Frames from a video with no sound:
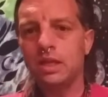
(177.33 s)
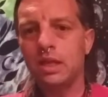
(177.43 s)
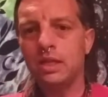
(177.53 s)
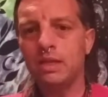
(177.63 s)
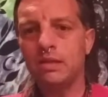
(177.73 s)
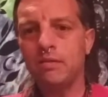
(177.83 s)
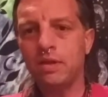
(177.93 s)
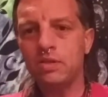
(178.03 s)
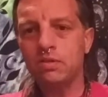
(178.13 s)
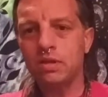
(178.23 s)
And then
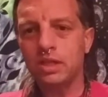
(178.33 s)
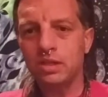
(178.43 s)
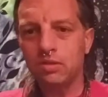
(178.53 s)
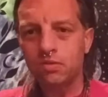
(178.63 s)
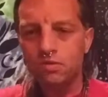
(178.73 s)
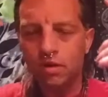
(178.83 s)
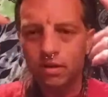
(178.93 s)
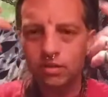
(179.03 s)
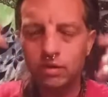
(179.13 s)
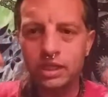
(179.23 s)
eventually you'll
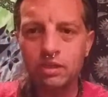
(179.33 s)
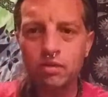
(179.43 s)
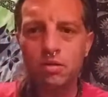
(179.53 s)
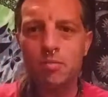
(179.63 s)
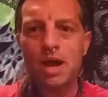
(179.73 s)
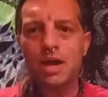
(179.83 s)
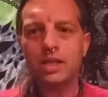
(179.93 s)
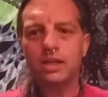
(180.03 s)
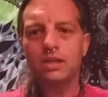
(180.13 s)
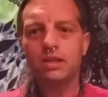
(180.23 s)
start to heal your
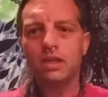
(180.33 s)
body.